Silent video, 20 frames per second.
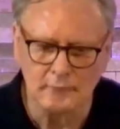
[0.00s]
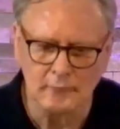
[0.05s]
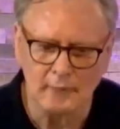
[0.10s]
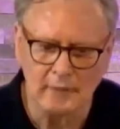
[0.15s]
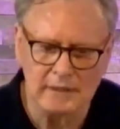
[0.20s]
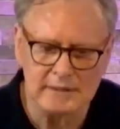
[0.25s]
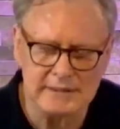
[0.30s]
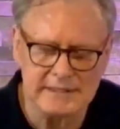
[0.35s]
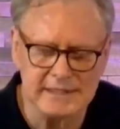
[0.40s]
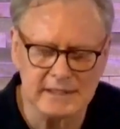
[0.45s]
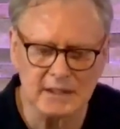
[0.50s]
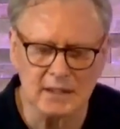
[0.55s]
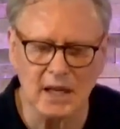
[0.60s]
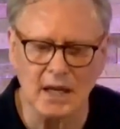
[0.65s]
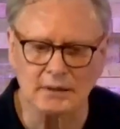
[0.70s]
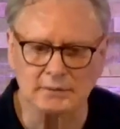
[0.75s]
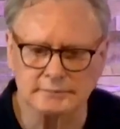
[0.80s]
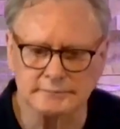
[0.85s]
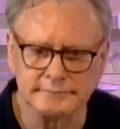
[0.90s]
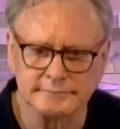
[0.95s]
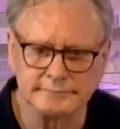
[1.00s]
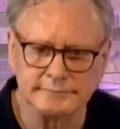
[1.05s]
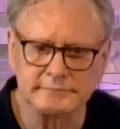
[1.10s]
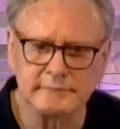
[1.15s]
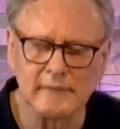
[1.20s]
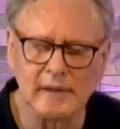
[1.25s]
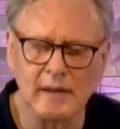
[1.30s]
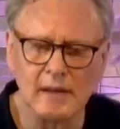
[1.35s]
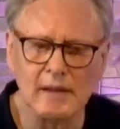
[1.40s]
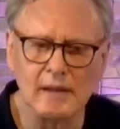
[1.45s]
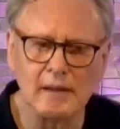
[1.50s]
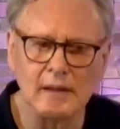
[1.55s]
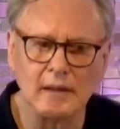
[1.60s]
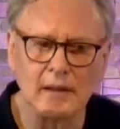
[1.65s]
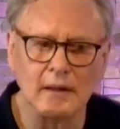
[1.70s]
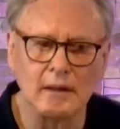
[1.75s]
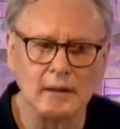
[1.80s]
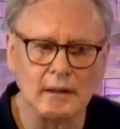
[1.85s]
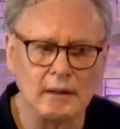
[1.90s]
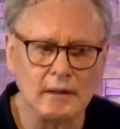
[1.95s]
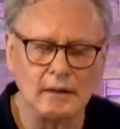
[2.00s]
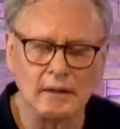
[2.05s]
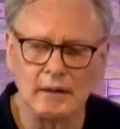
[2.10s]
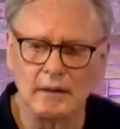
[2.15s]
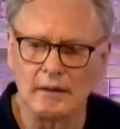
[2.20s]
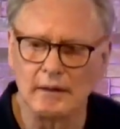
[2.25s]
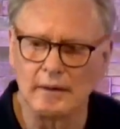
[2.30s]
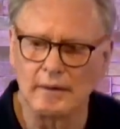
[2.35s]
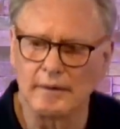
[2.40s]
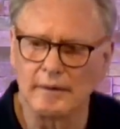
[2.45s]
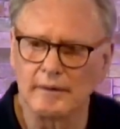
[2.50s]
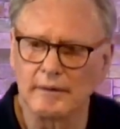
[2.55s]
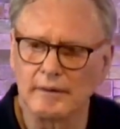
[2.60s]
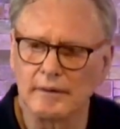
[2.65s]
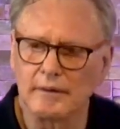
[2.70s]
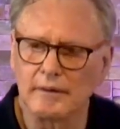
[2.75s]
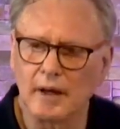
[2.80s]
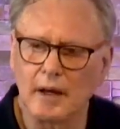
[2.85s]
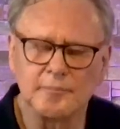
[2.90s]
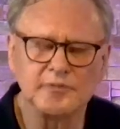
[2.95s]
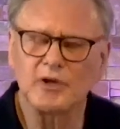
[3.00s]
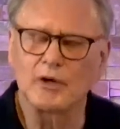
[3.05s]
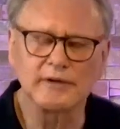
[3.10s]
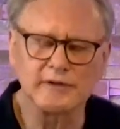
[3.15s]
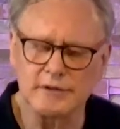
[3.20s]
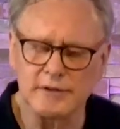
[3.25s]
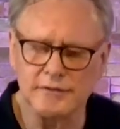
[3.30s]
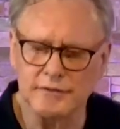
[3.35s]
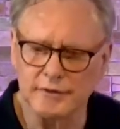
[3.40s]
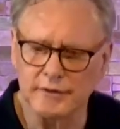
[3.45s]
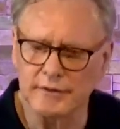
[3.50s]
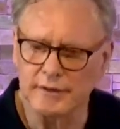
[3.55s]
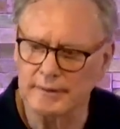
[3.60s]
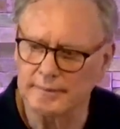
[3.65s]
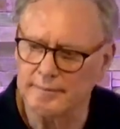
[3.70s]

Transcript: 10 o'clock. 30. I'm sorry, 10:30.